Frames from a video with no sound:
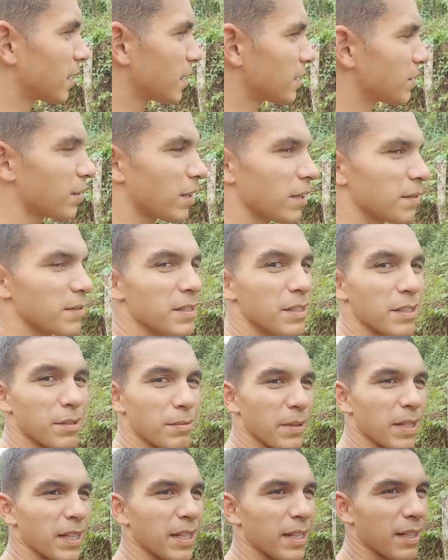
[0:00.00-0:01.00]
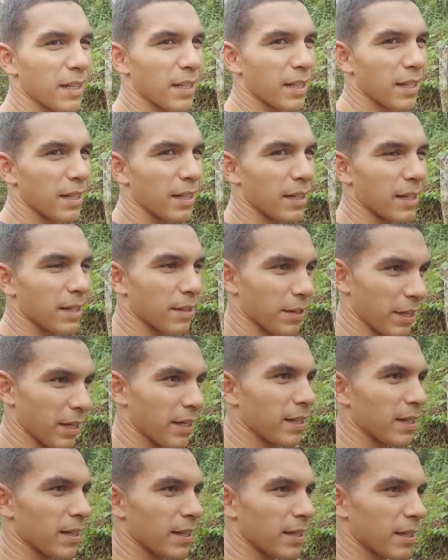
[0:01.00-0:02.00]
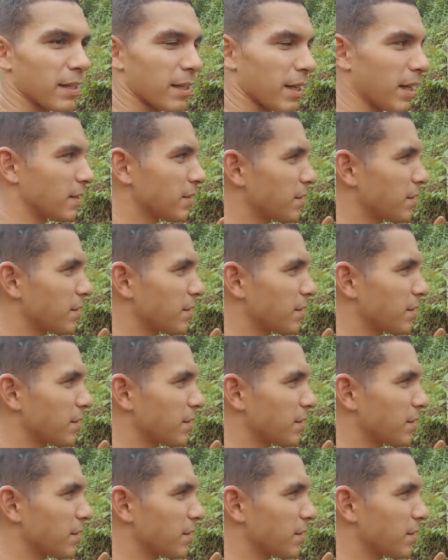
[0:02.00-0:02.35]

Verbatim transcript: as you harvest, you weed. Yeah. Right? Yeah. Yeah.